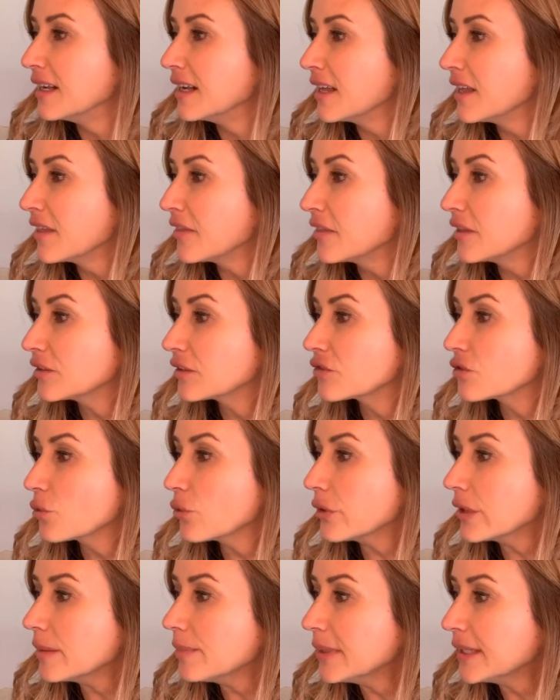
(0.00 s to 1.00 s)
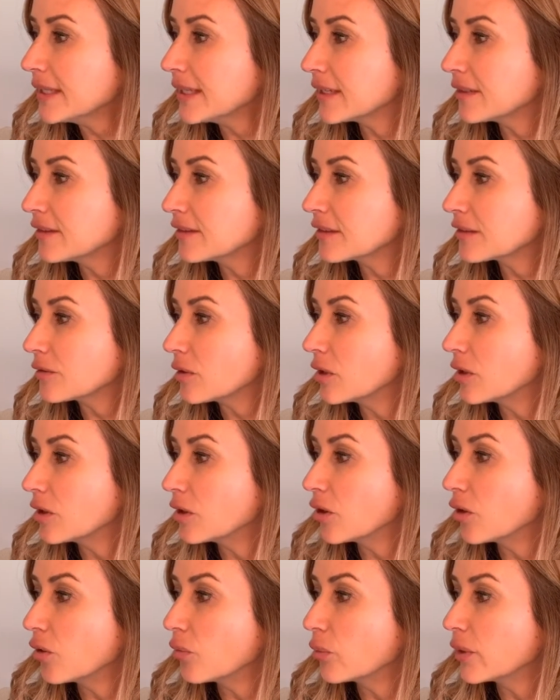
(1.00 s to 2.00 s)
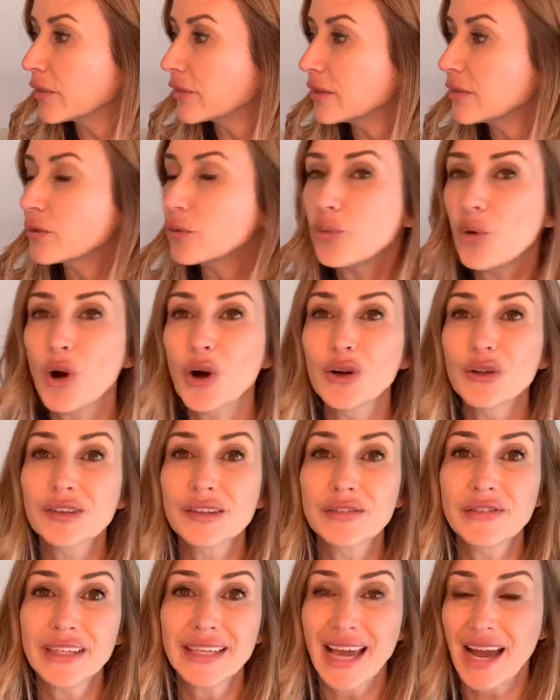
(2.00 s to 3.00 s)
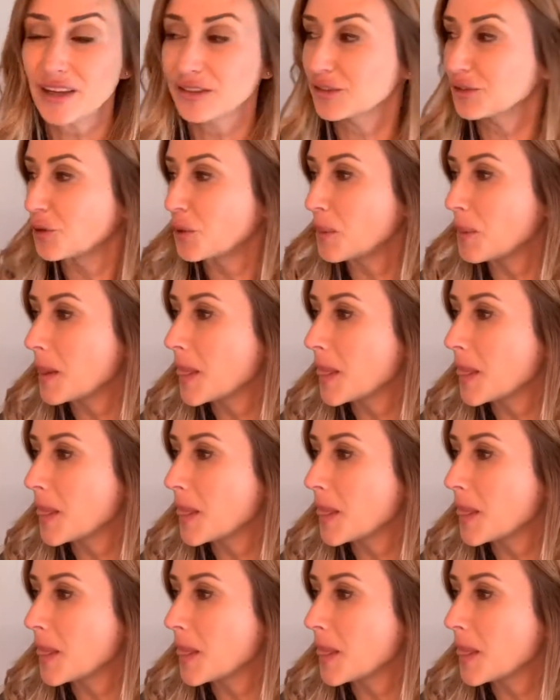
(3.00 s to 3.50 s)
The story begins within the walls of a castle.